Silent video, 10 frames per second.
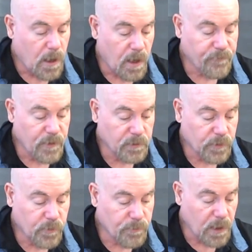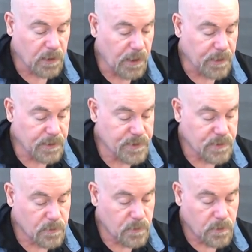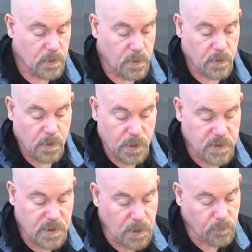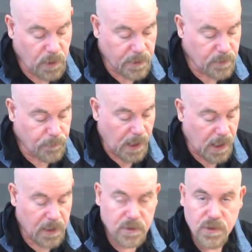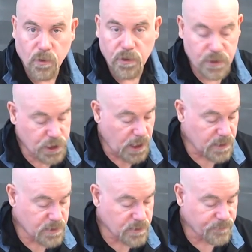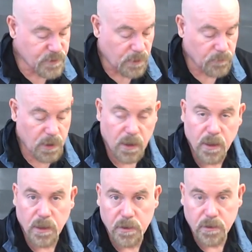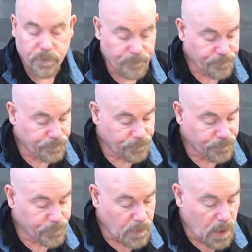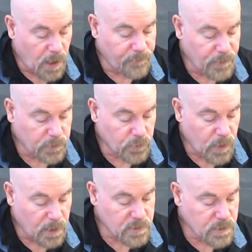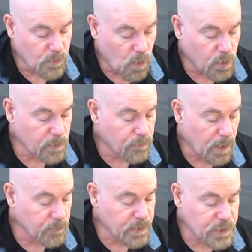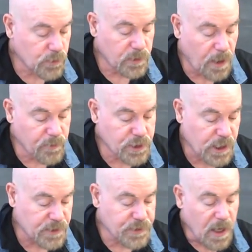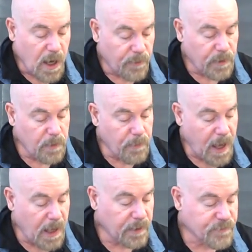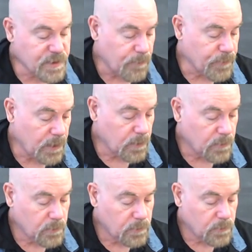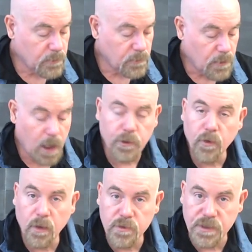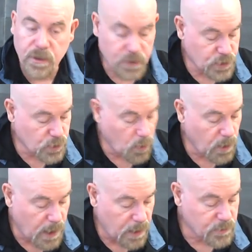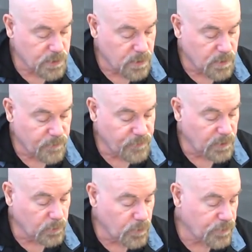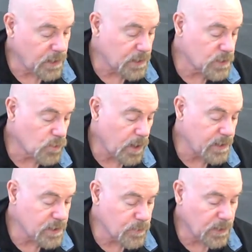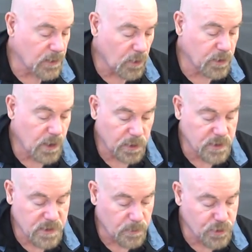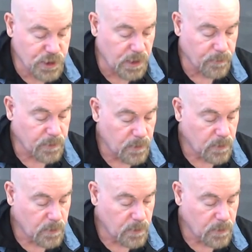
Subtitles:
I felt it with my legs. It seemed like a box or a chest of some kind. I felt around some more and bumped into another chest and then a bag of something. I knew I was in a storehouse, filled with things waiting to be loaded onto some ship.